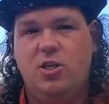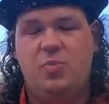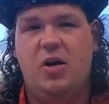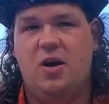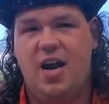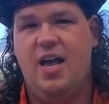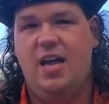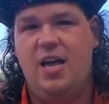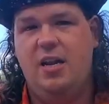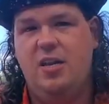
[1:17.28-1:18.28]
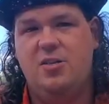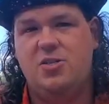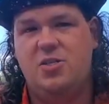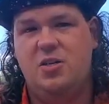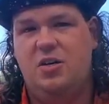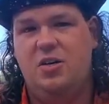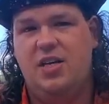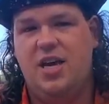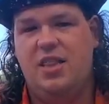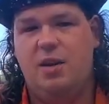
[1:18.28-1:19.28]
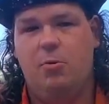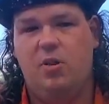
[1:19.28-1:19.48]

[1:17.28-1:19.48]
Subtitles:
but our edits and all that, they were